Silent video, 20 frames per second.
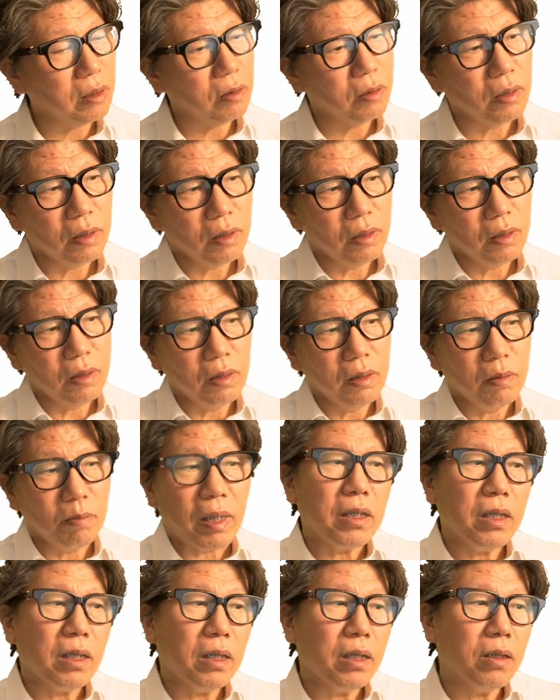overgrowth is
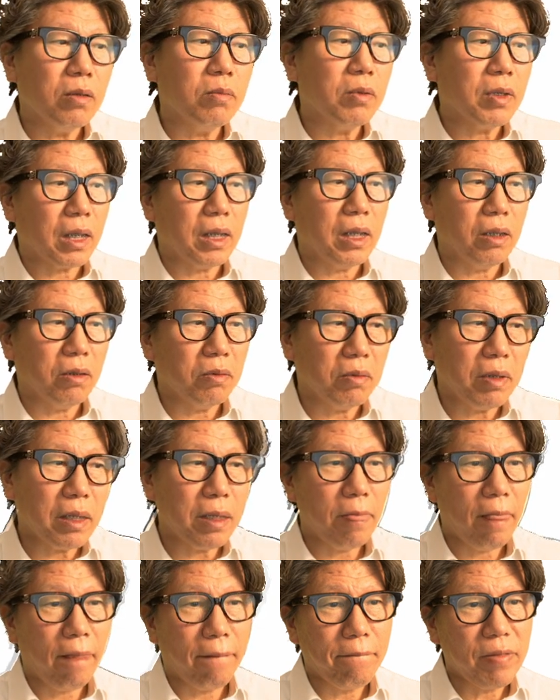not very common.
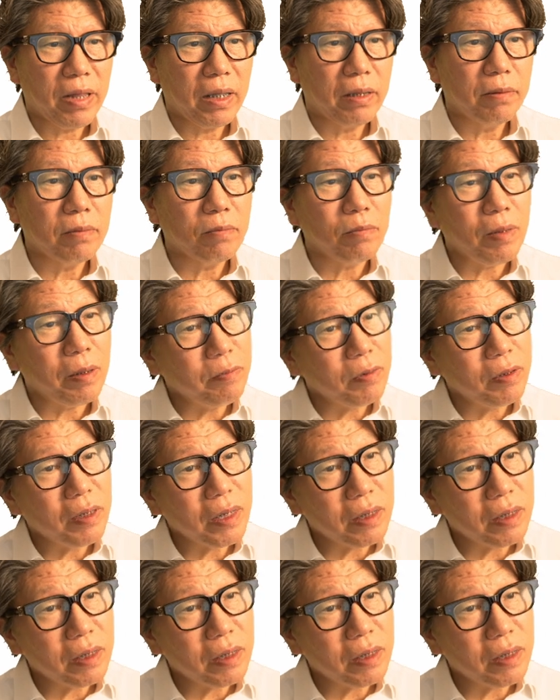Membranous